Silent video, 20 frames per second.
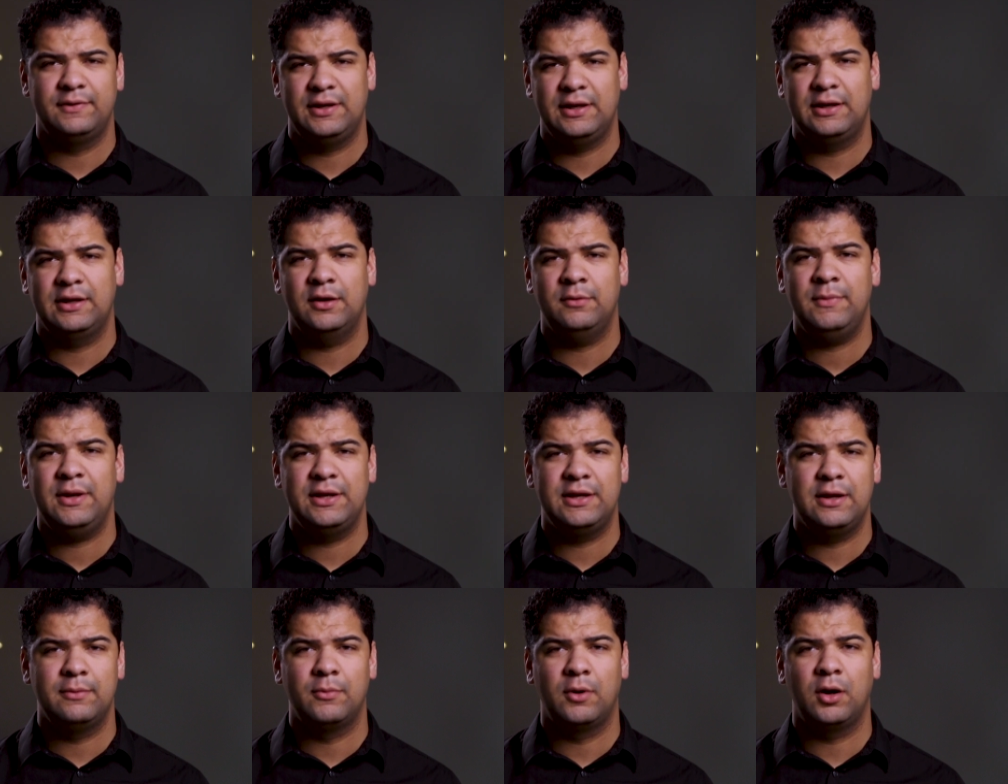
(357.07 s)
DKIM,
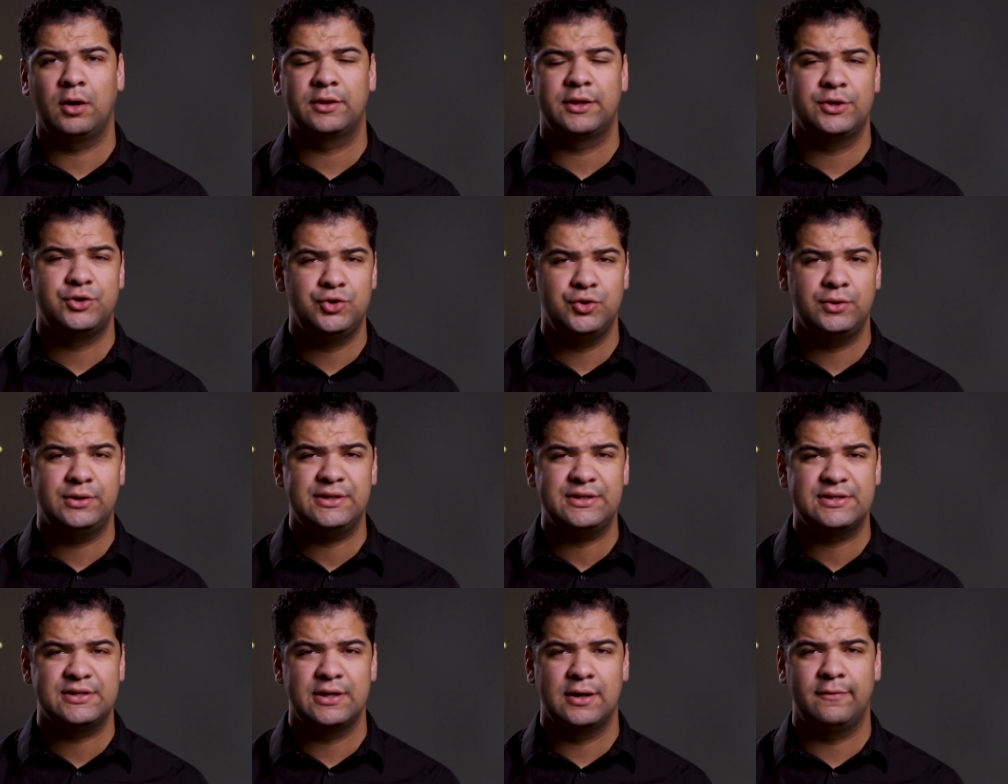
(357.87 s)
and DMARC that you
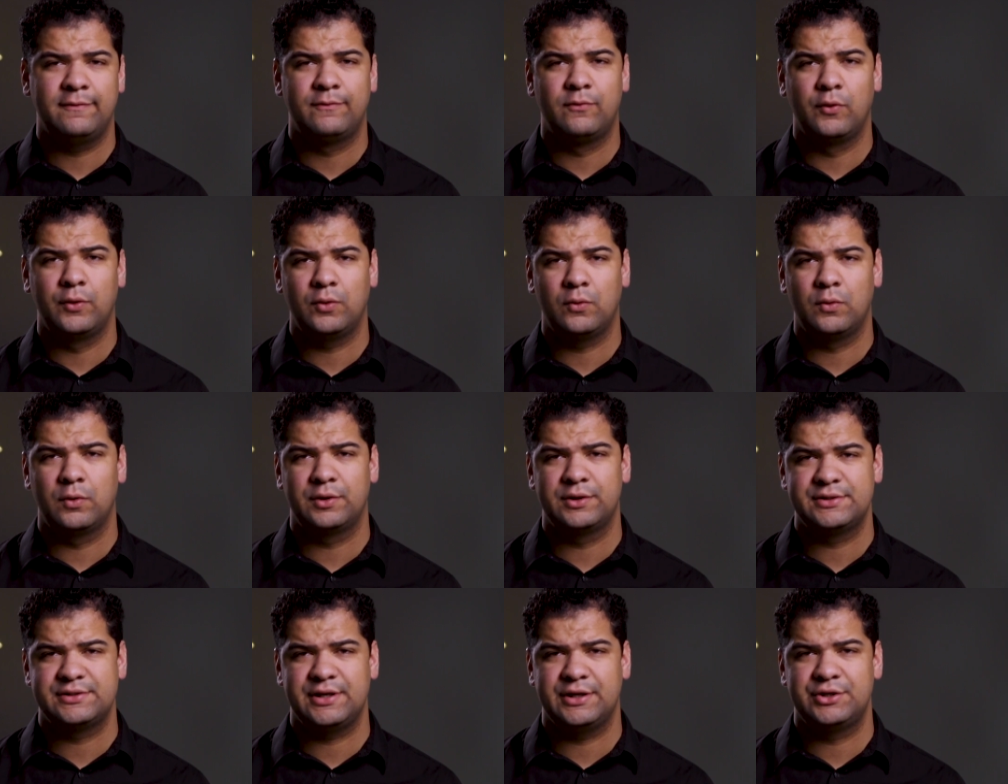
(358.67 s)
can set up for your
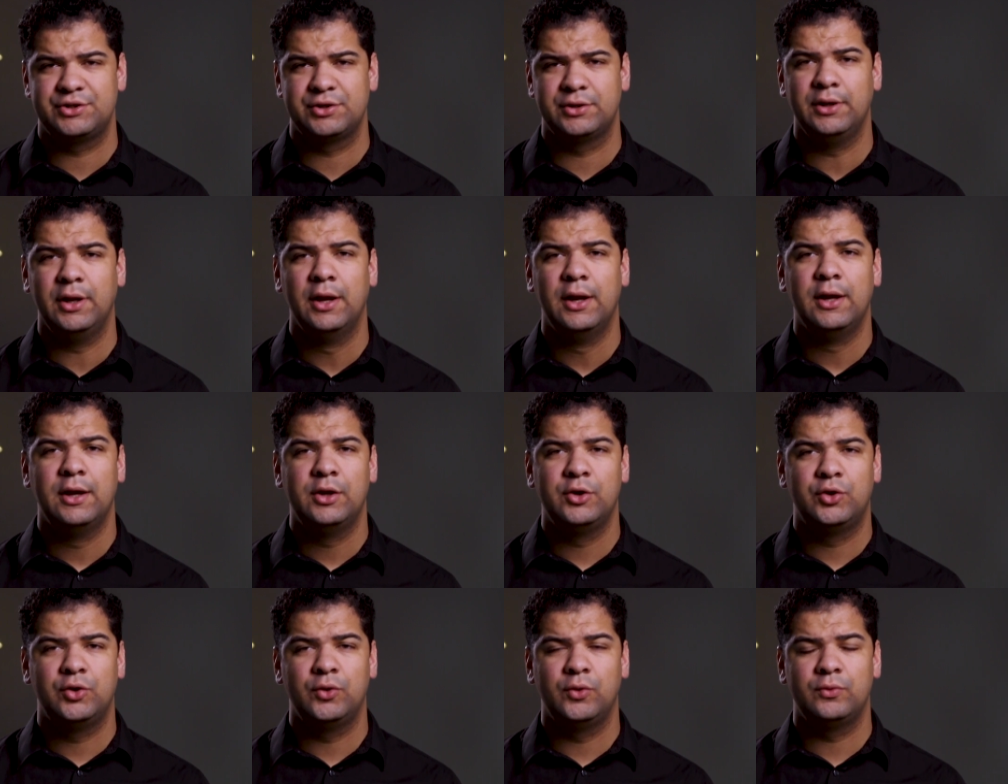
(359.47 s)
organization
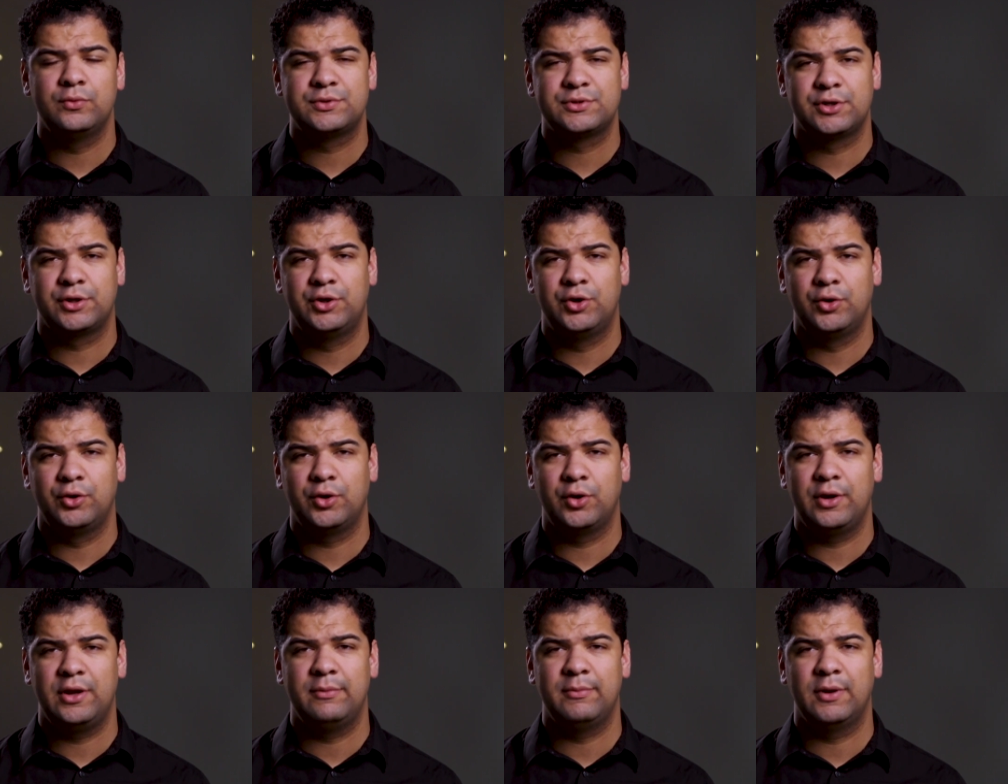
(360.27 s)
to secure
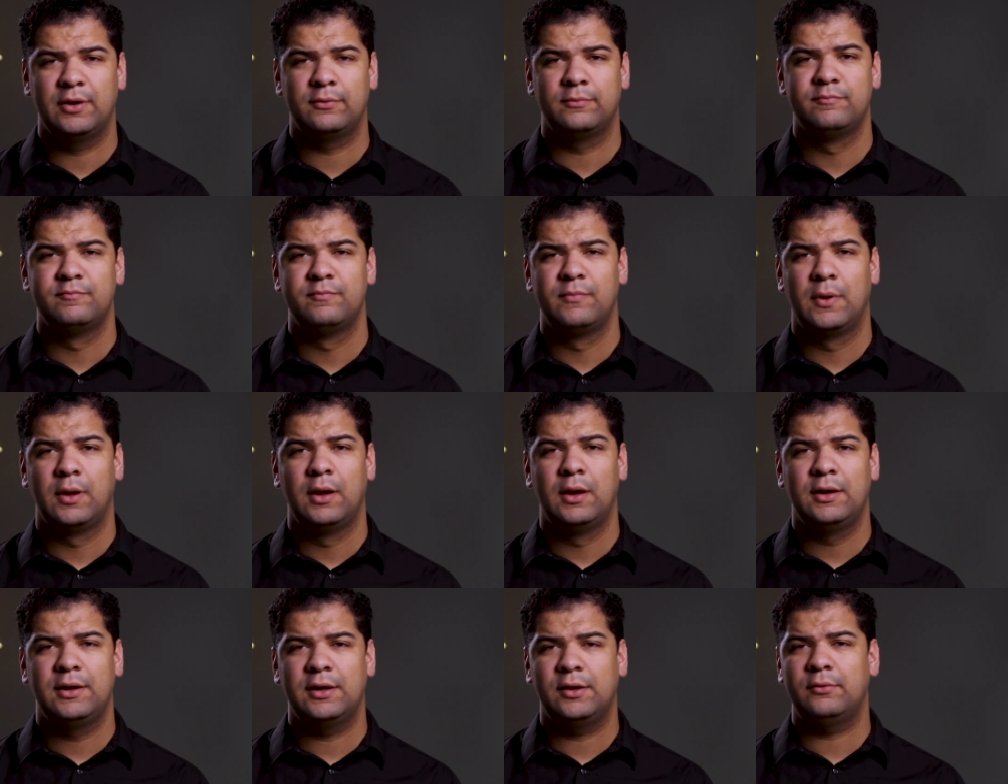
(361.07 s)
your email.
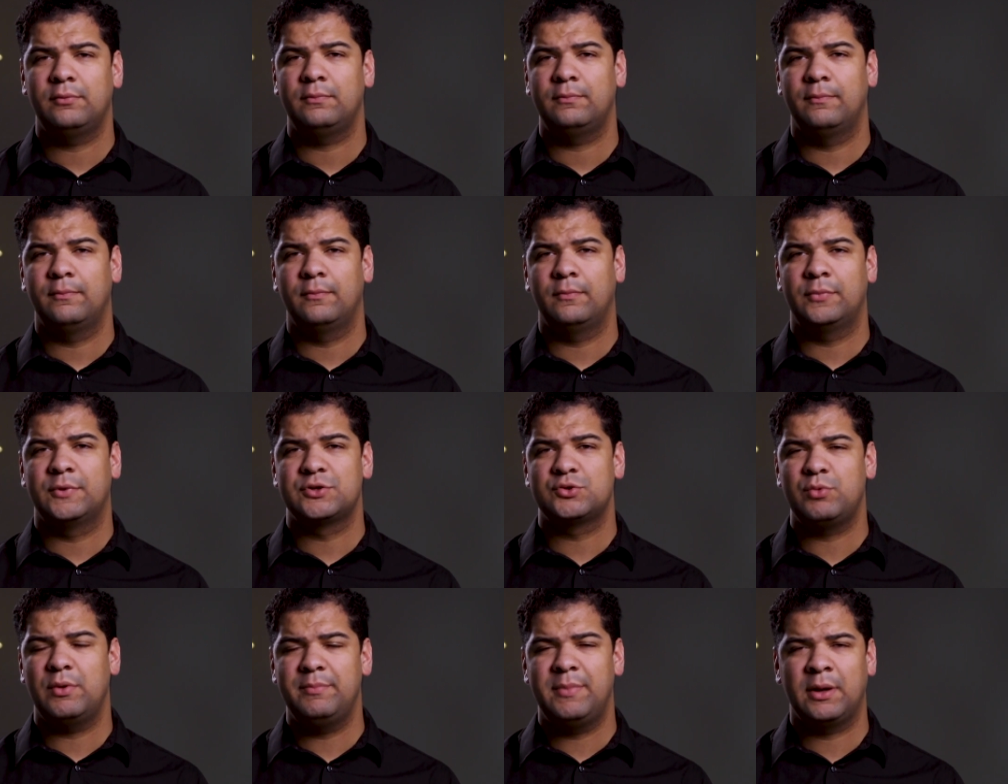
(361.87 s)
Now,
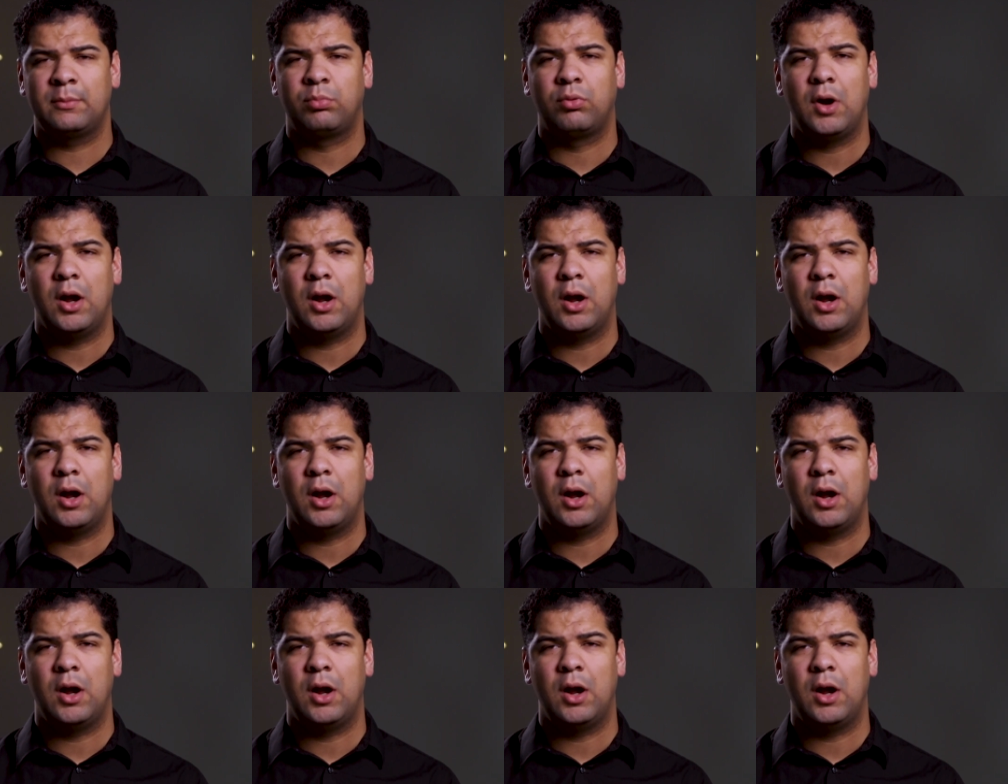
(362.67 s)
there's one big